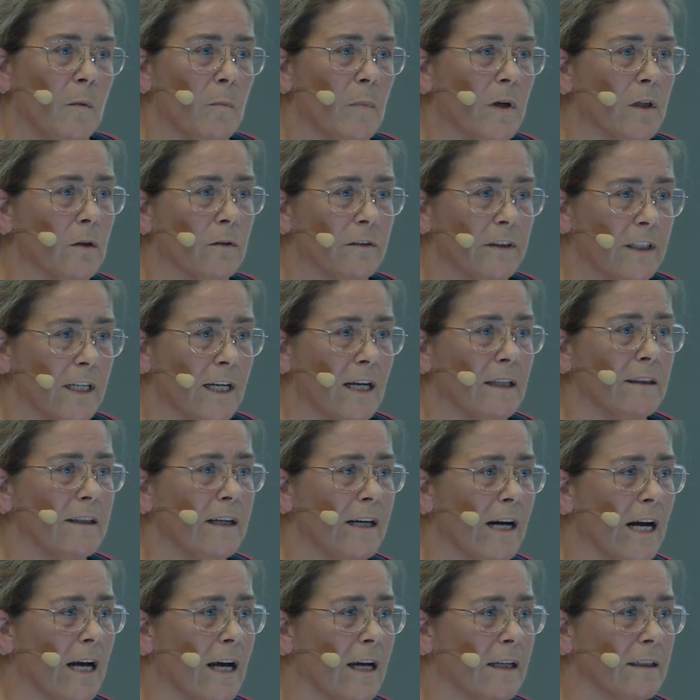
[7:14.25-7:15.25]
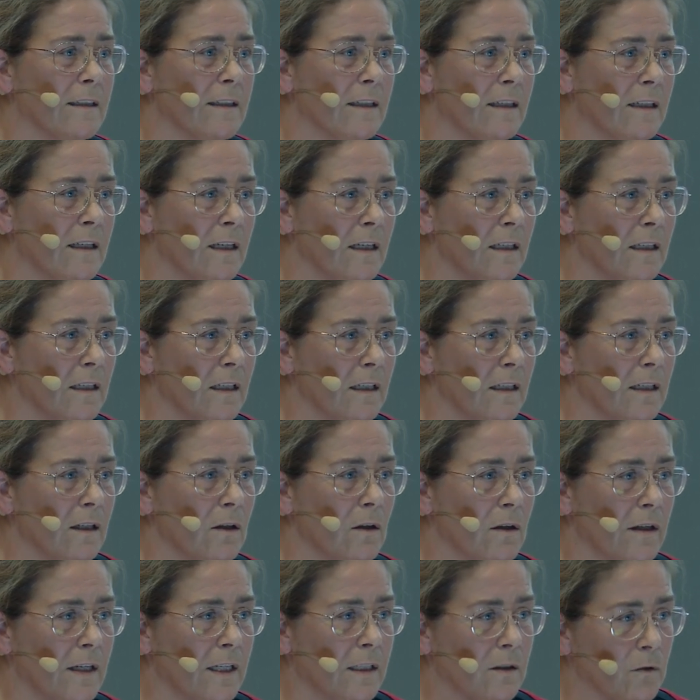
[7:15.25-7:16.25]
But on the other hand,
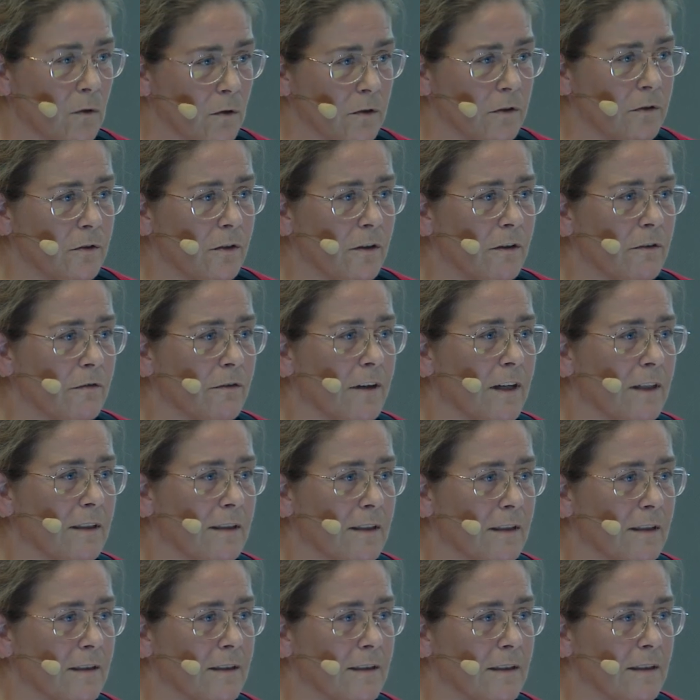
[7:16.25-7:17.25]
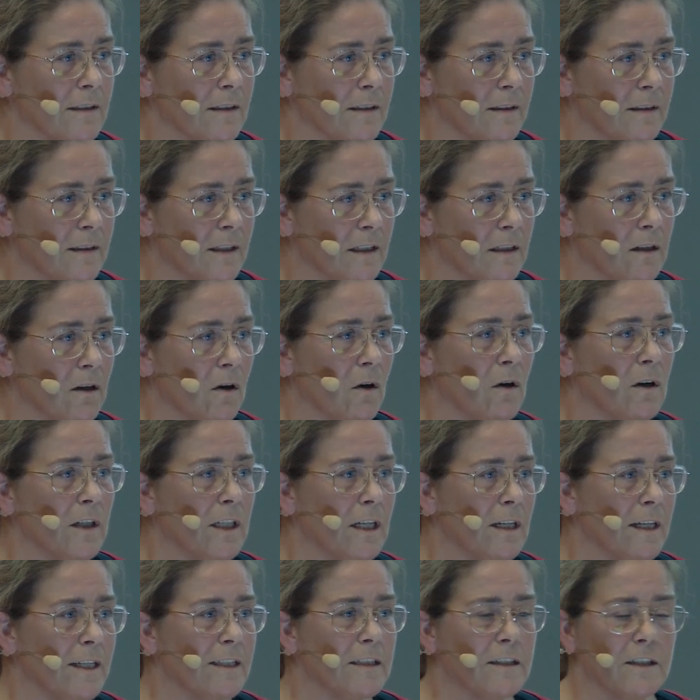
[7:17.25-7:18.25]
in osteoarthritis, the
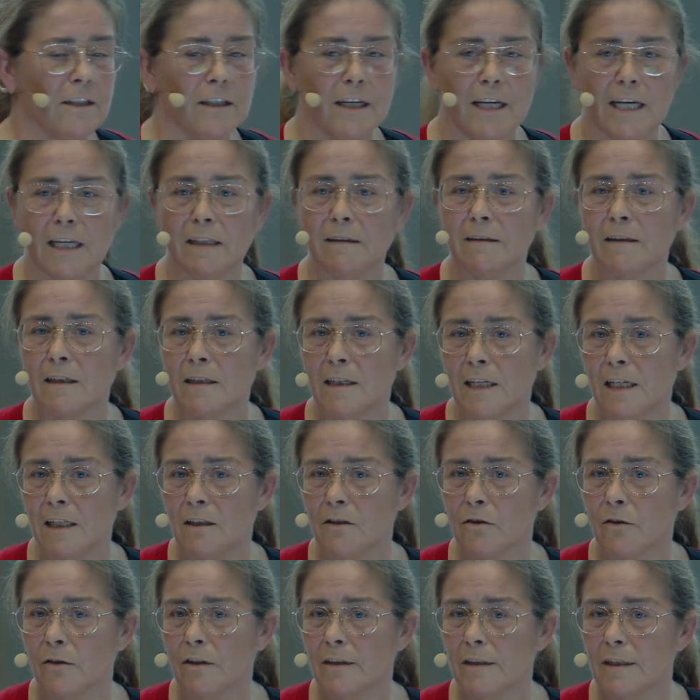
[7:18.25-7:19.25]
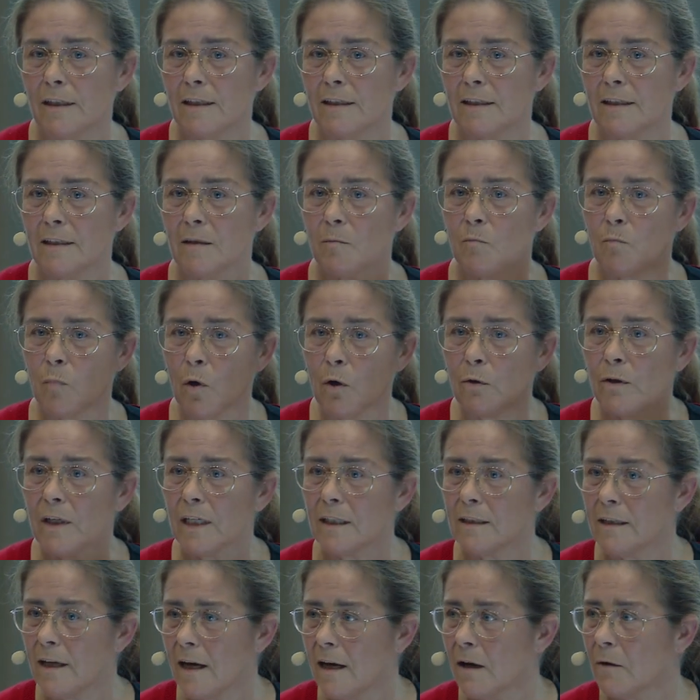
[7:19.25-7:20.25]
cartilage in the knee joint is
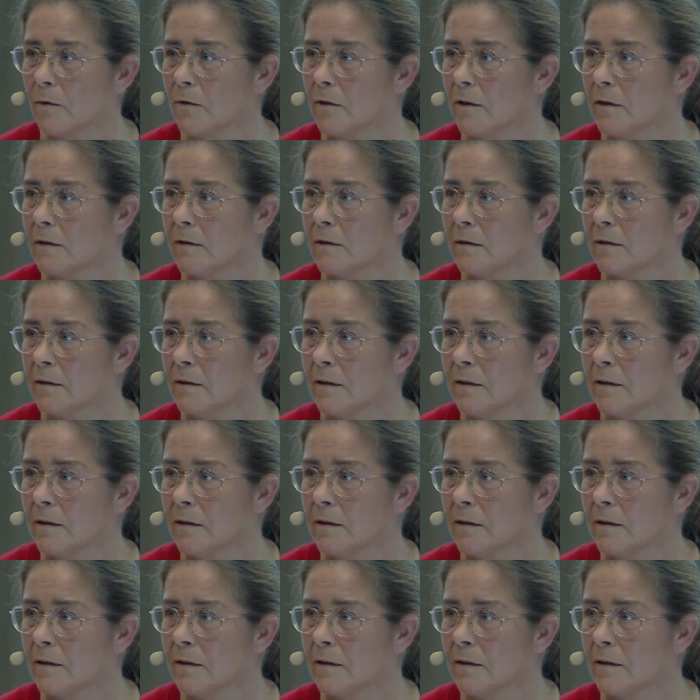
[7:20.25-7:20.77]
broken down.